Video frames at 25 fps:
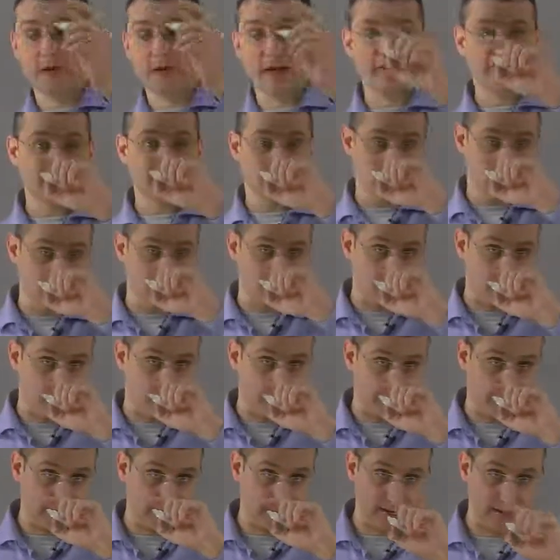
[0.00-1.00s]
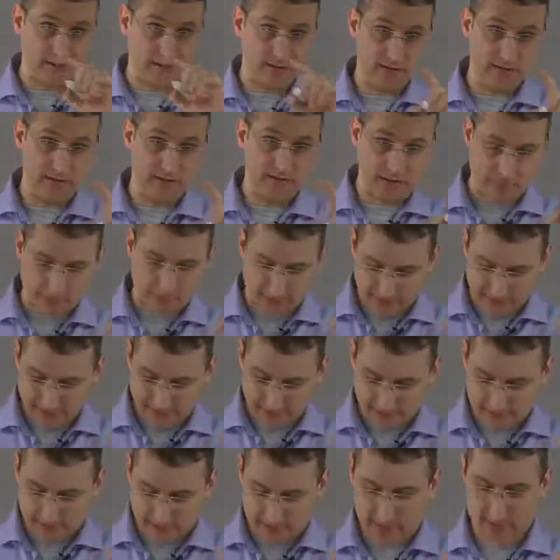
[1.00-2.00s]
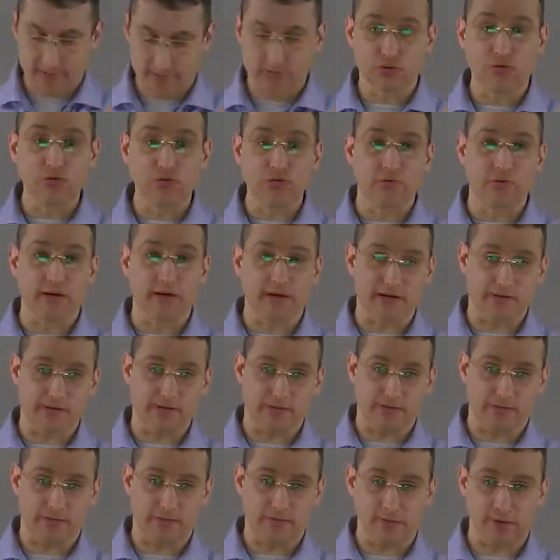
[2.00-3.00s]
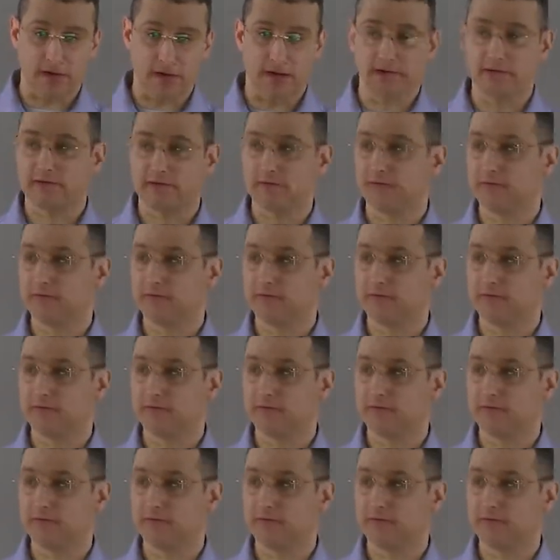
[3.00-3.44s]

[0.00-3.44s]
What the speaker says: have to separate the two-dimensional part,